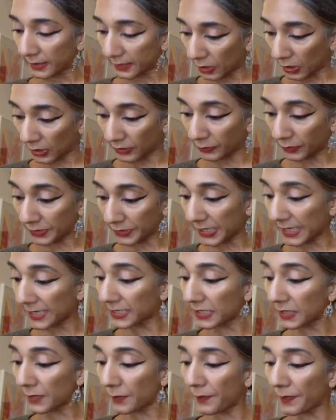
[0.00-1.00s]
Goneril
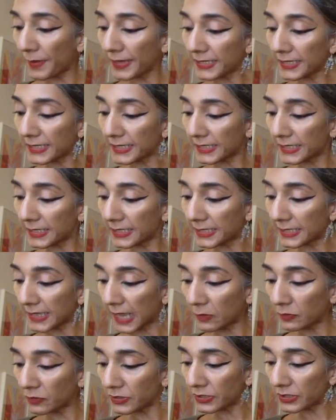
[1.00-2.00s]
says the best and
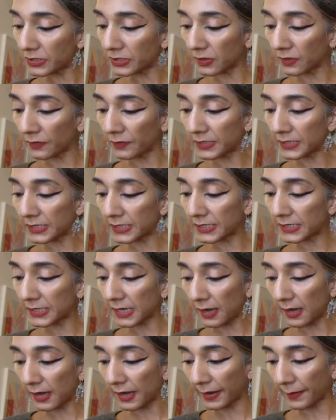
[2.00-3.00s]
soundest of his
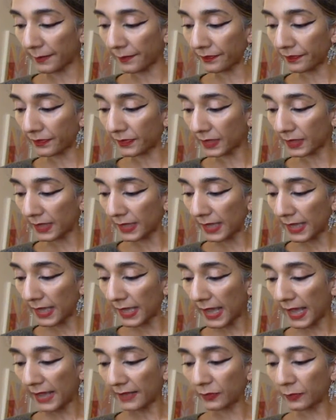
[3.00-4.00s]
time
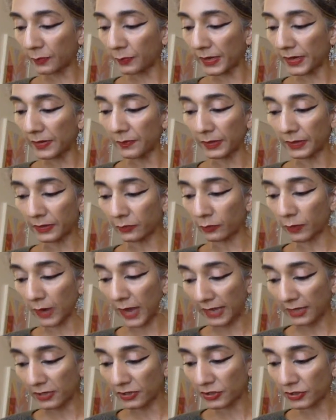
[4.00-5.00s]
hath been but
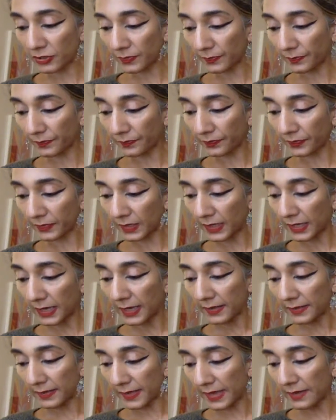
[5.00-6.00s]
rash.
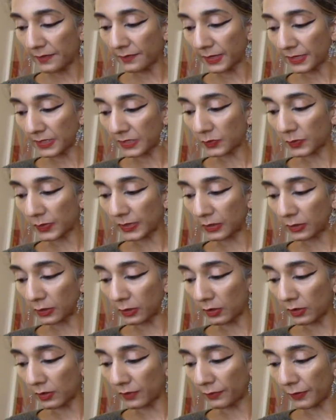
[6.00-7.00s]
Then must we
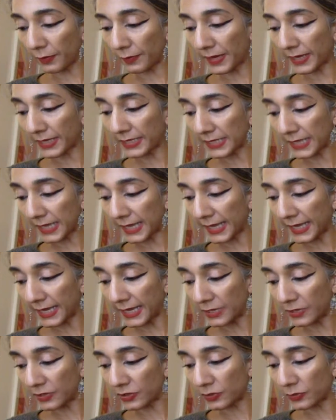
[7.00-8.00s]
look from his
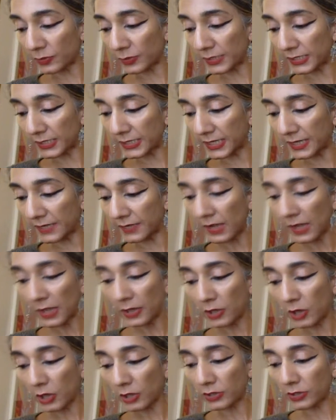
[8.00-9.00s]
age to receive
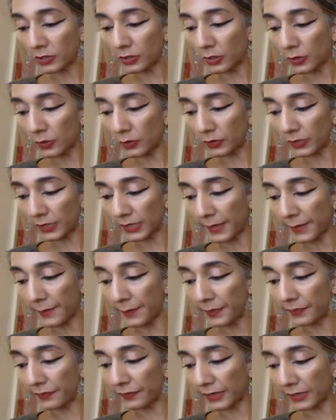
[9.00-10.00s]
not alone the
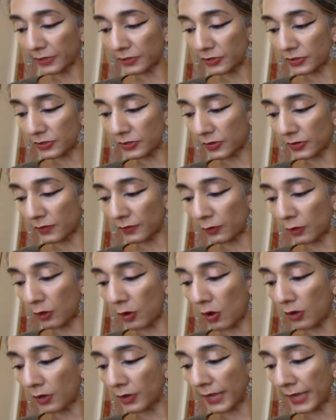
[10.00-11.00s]
imperfections of
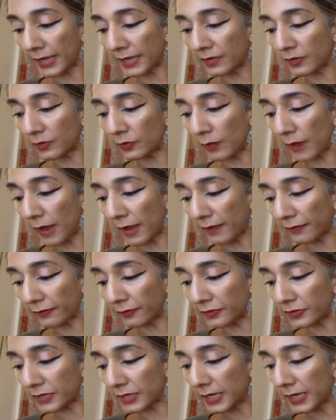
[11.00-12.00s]
long
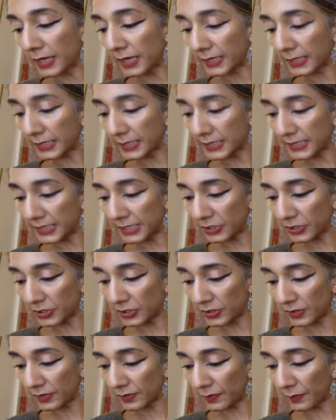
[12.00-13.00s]
engraft
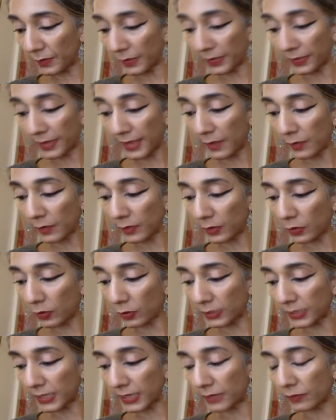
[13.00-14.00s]
condition, but
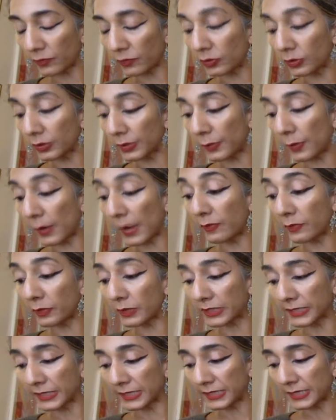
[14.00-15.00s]
therewithal the unruly
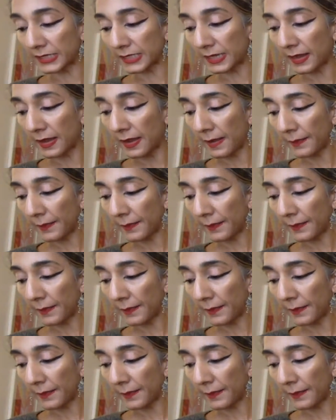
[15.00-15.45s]
waywardness